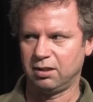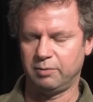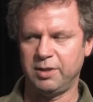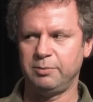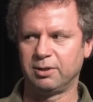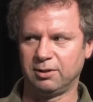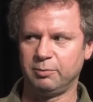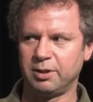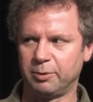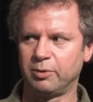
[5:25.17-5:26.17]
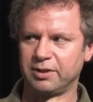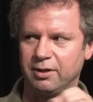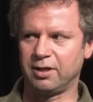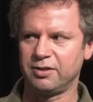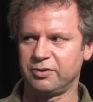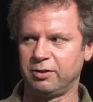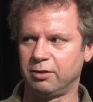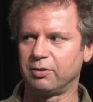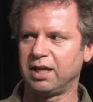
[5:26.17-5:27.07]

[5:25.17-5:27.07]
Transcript: and maybe a little bit about what they are, so you know,